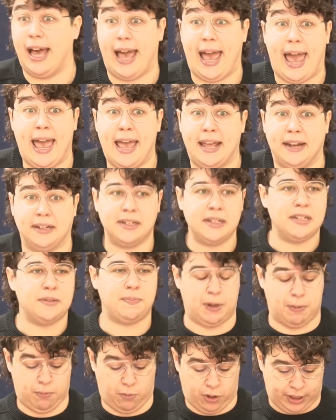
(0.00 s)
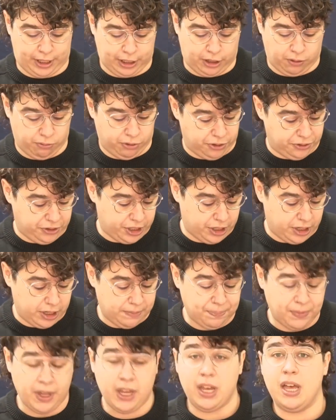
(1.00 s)
a hen to be more like a
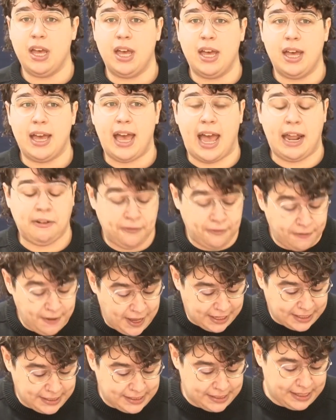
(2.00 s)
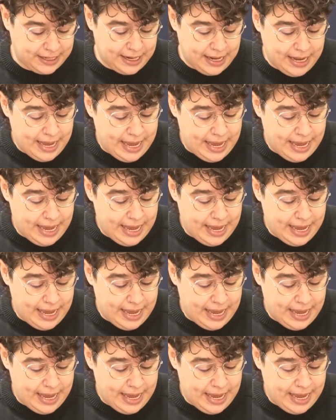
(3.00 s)
rooster, and fixed.